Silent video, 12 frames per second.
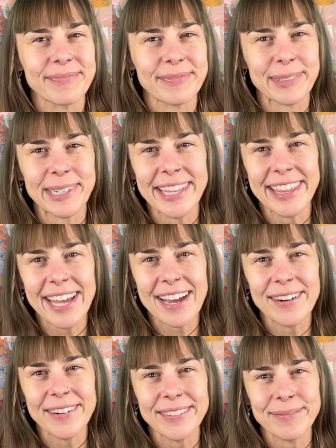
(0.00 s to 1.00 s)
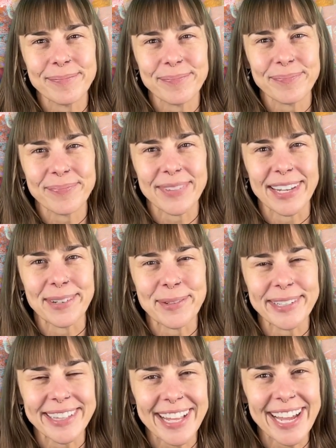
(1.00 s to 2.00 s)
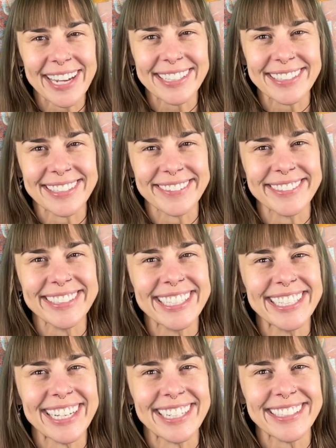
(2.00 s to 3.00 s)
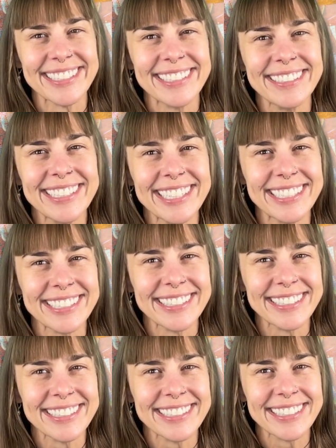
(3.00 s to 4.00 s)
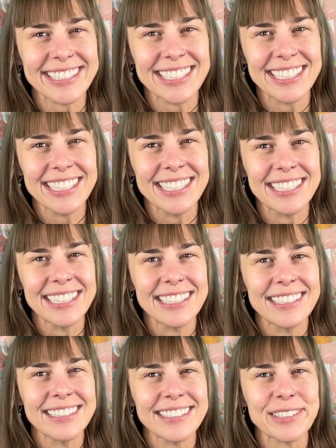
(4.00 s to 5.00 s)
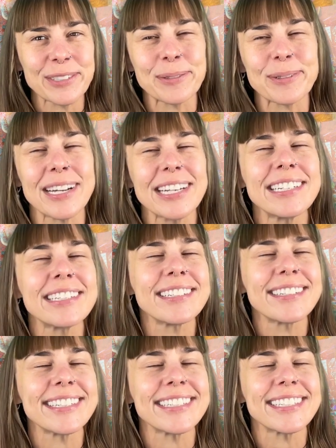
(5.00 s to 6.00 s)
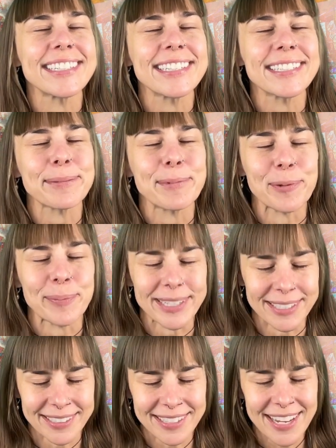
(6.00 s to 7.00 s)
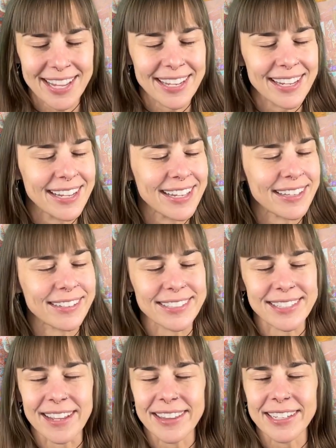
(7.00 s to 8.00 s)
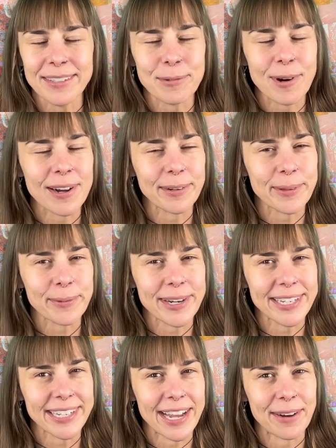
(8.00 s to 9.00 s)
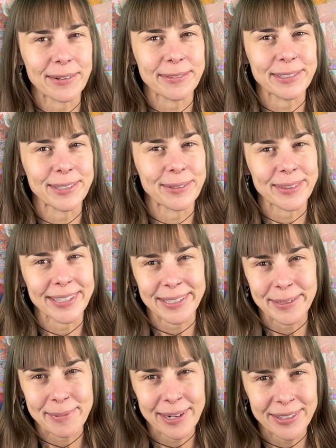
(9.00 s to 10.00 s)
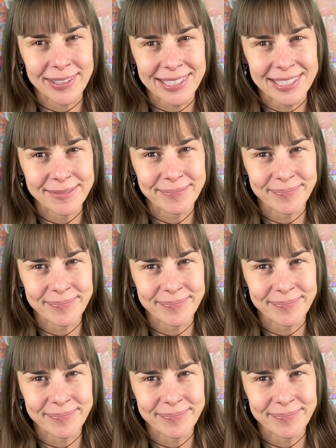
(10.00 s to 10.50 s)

Breathe out and relax. It's really not serious. Surrender into this moment. There's nothing wrong with right now if you don't think about it.